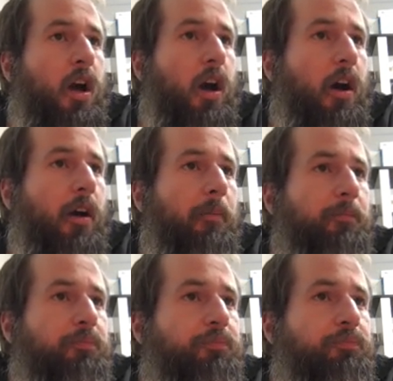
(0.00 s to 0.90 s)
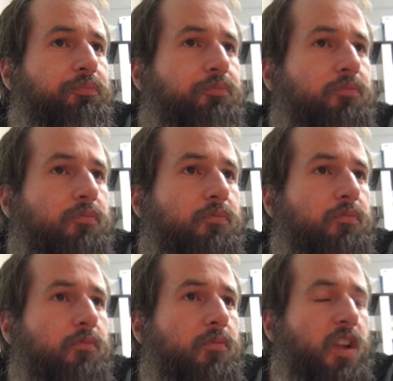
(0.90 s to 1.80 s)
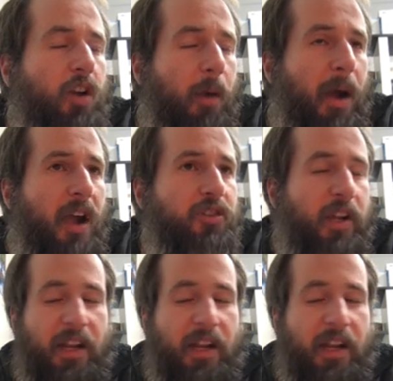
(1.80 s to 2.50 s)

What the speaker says: carbohydrate.